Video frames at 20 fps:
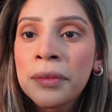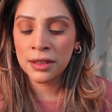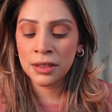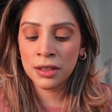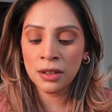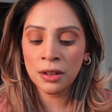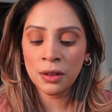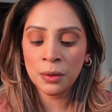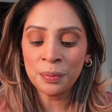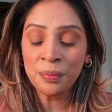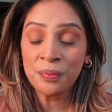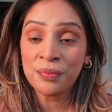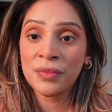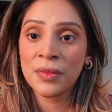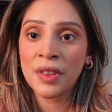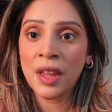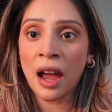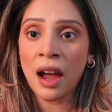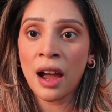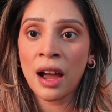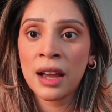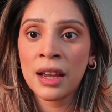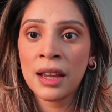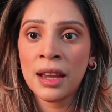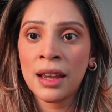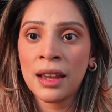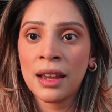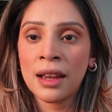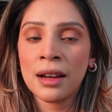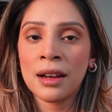So
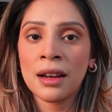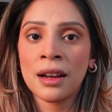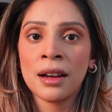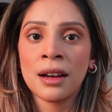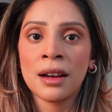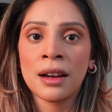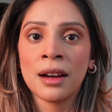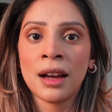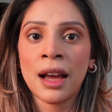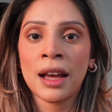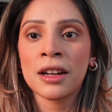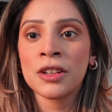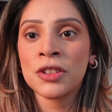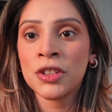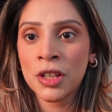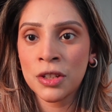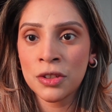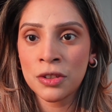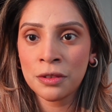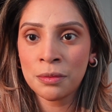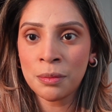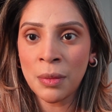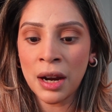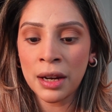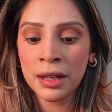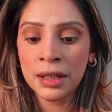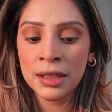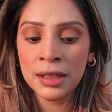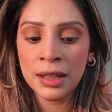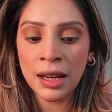I had a change of
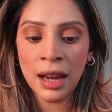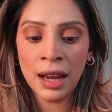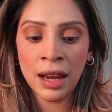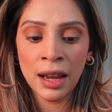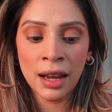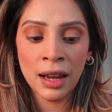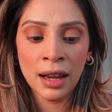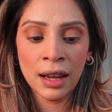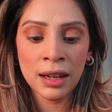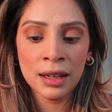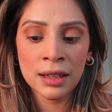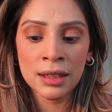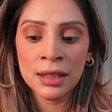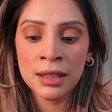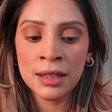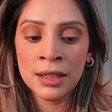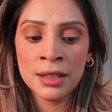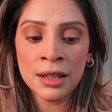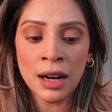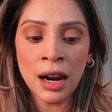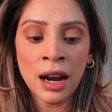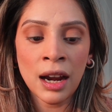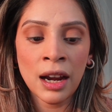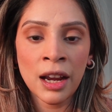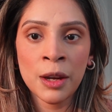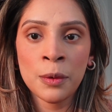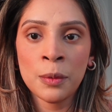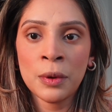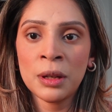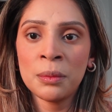mind, and
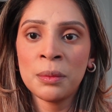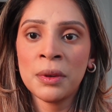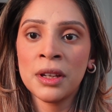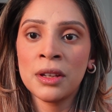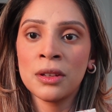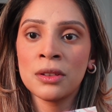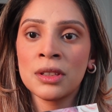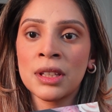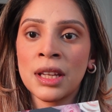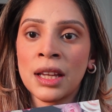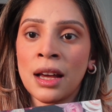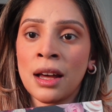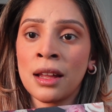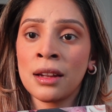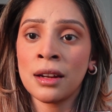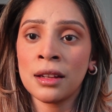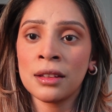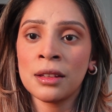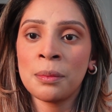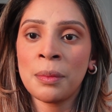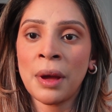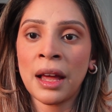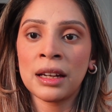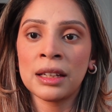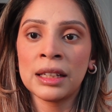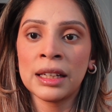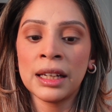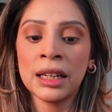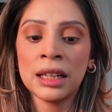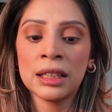I will be using another
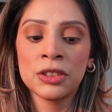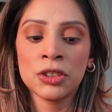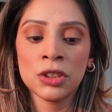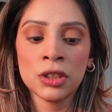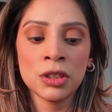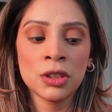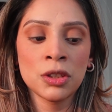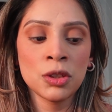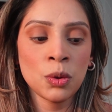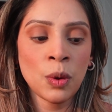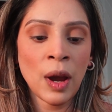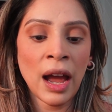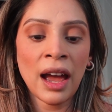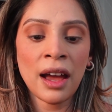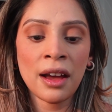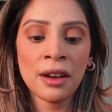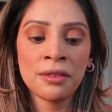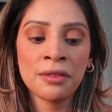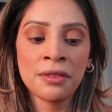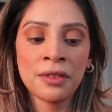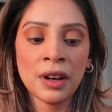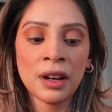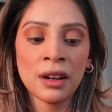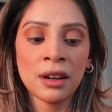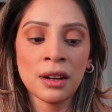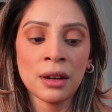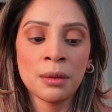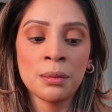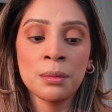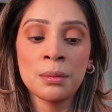palette just to have
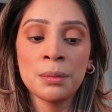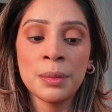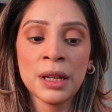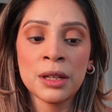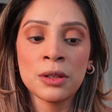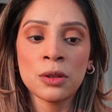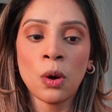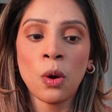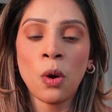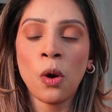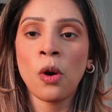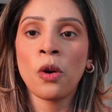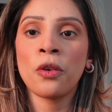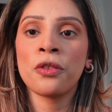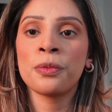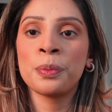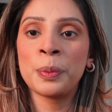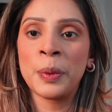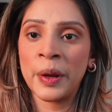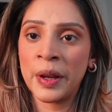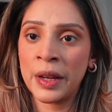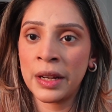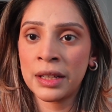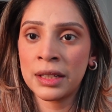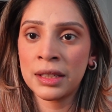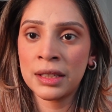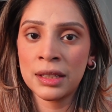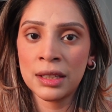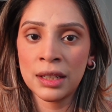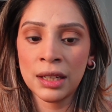a bit of
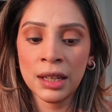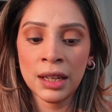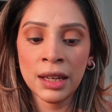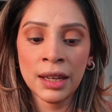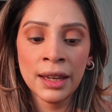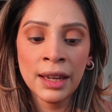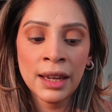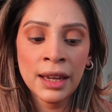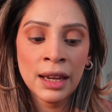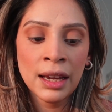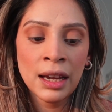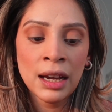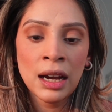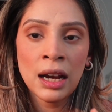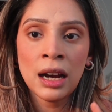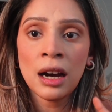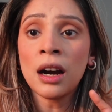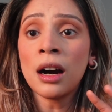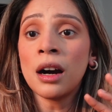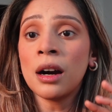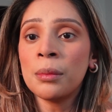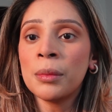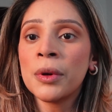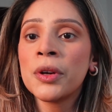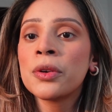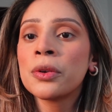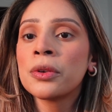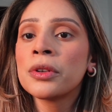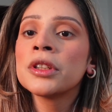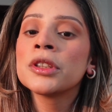burgundy
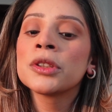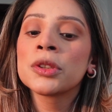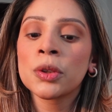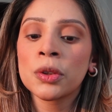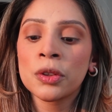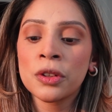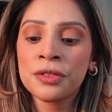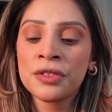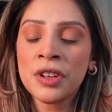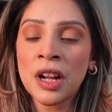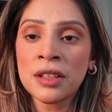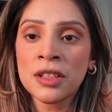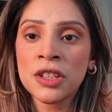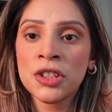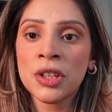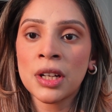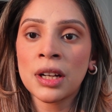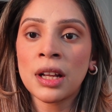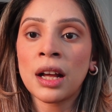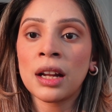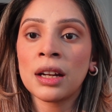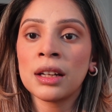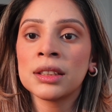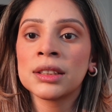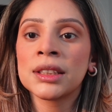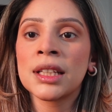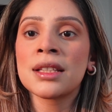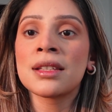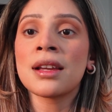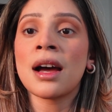maroon sort of transition color, since